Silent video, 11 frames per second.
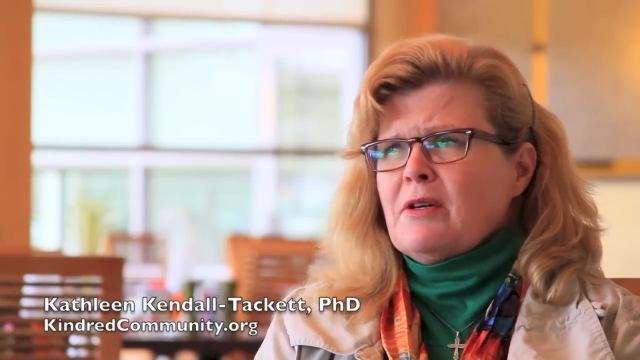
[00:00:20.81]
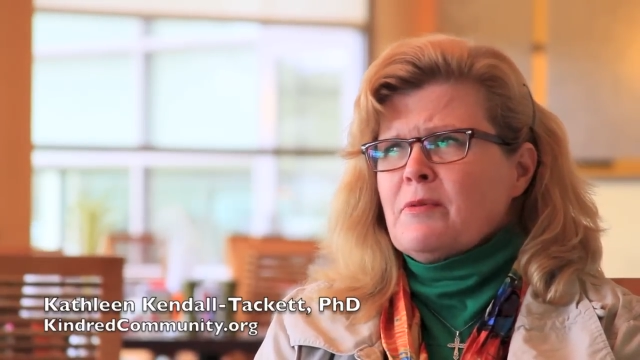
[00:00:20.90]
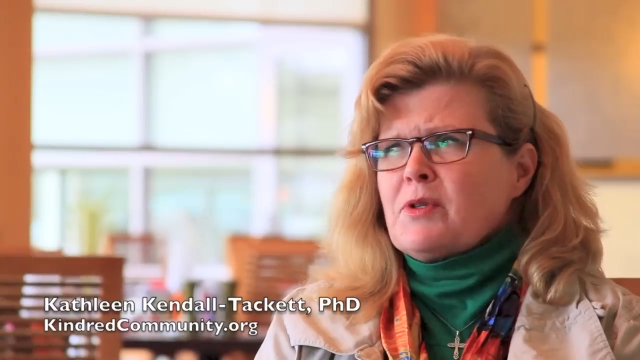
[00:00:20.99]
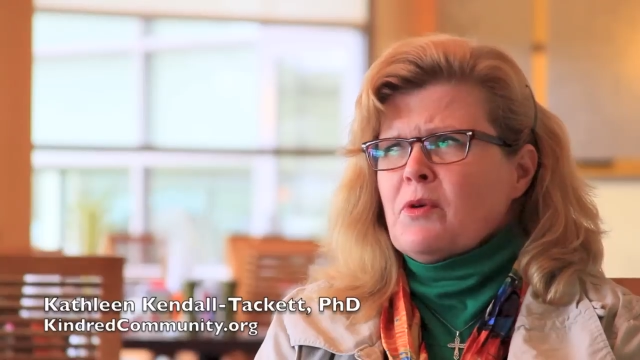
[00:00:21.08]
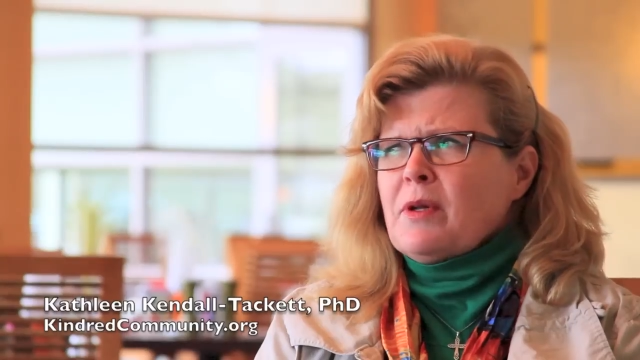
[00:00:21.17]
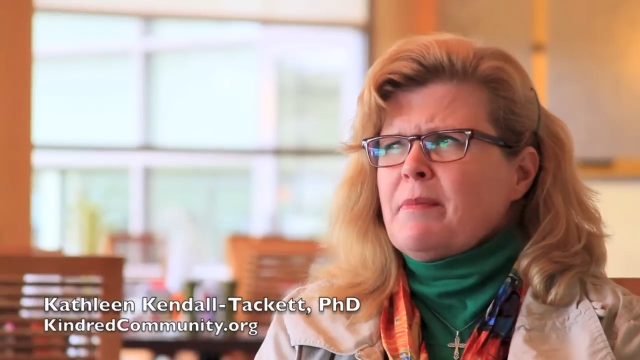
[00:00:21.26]
there
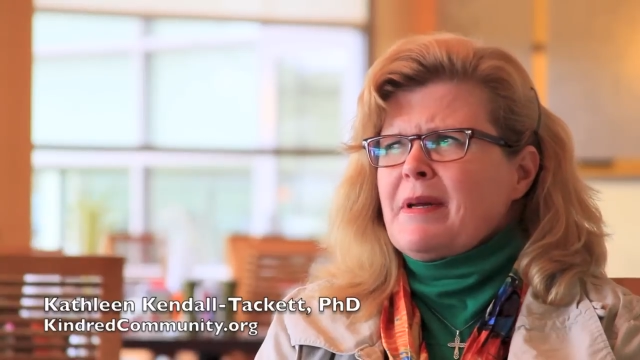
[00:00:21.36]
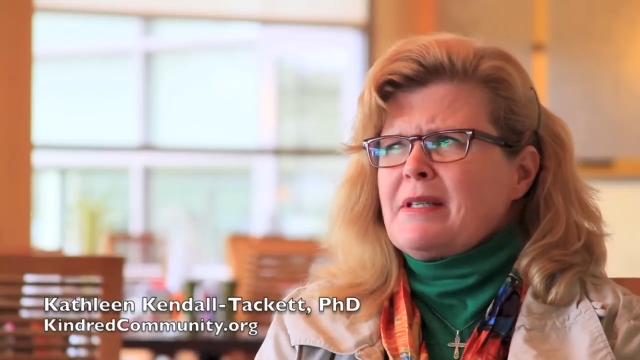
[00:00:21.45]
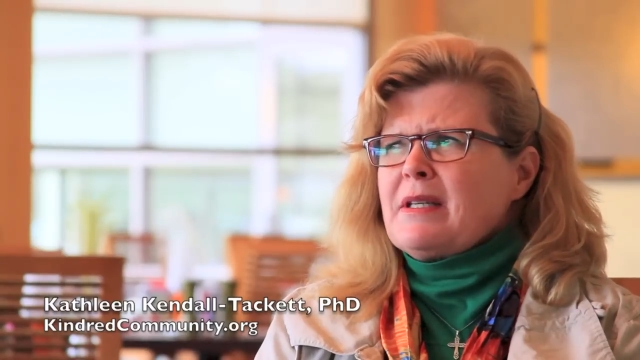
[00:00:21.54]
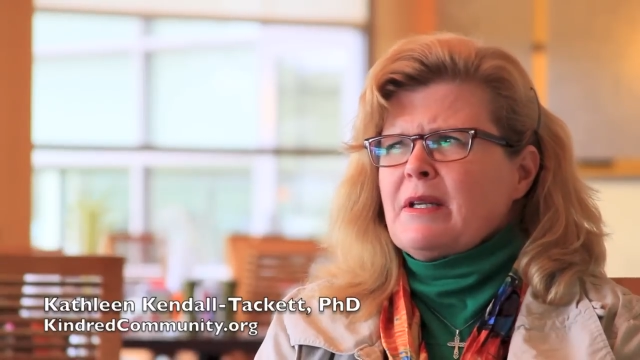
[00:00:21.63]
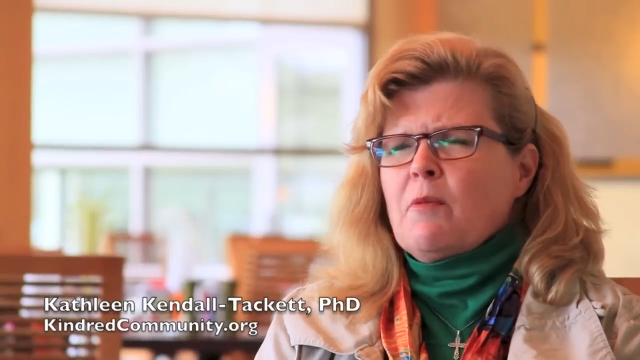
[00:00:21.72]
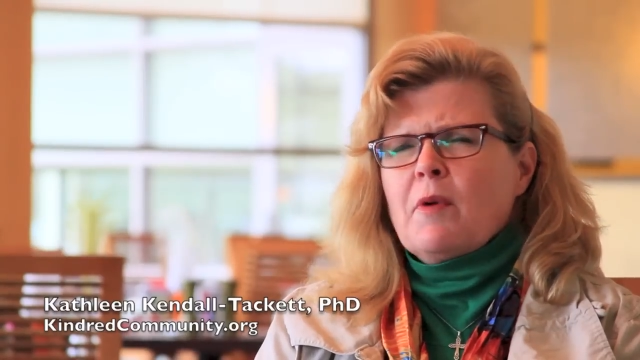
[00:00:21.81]
was only
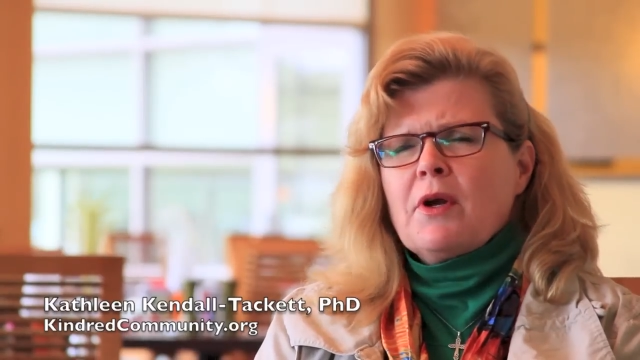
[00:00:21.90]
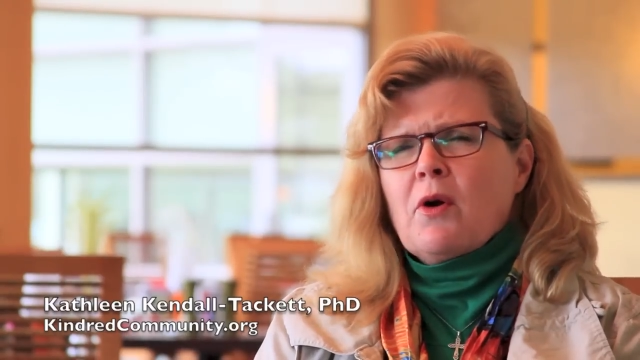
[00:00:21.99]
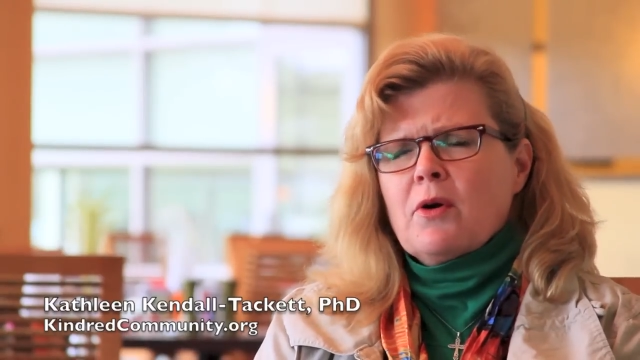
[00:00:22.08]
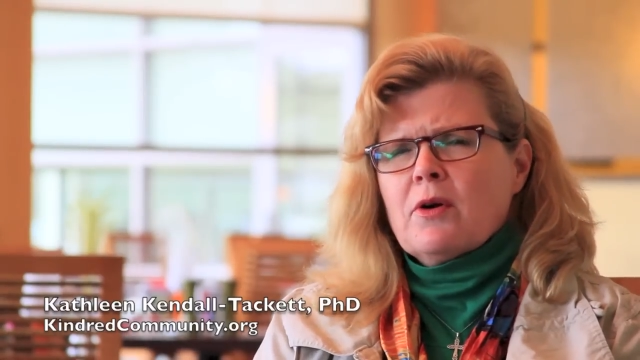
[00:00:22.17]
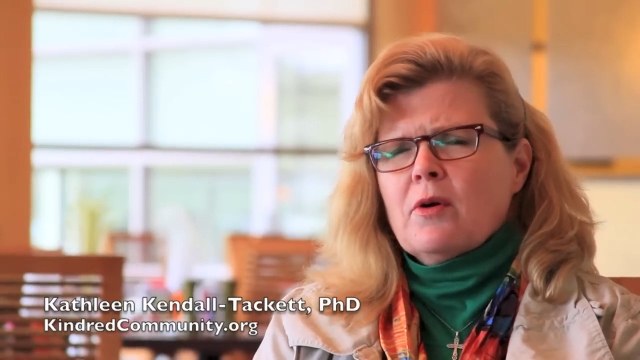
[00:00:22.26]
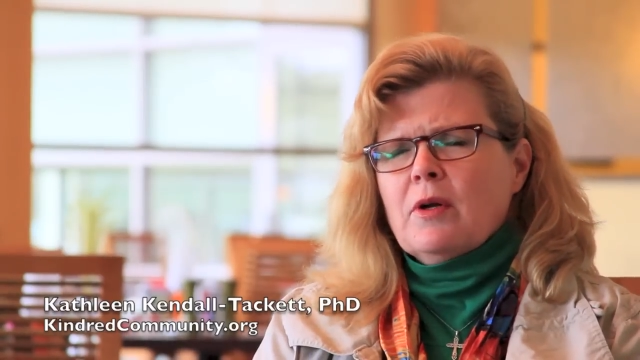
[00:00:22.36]
basically one
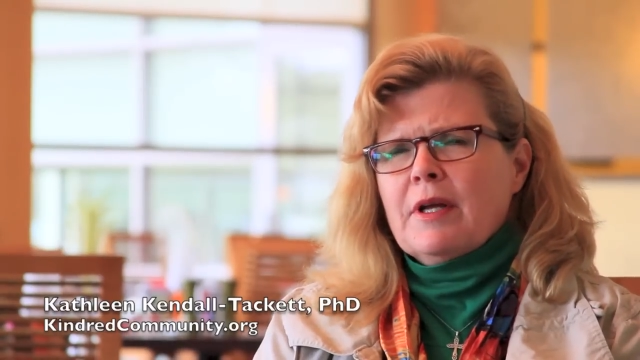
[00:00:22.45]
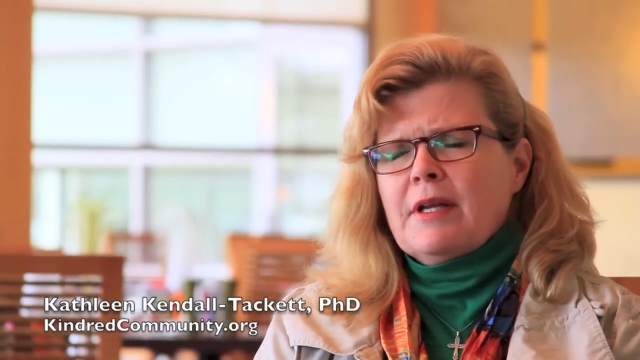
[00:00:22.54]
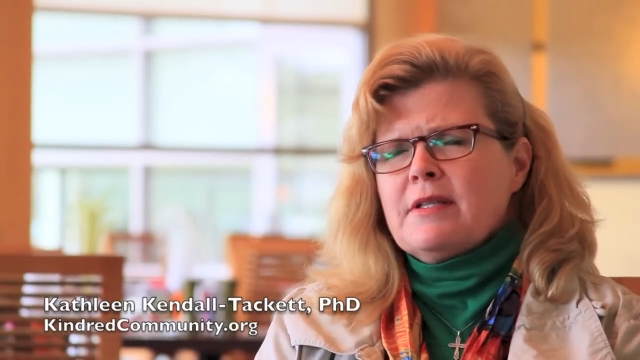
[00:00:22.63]
article,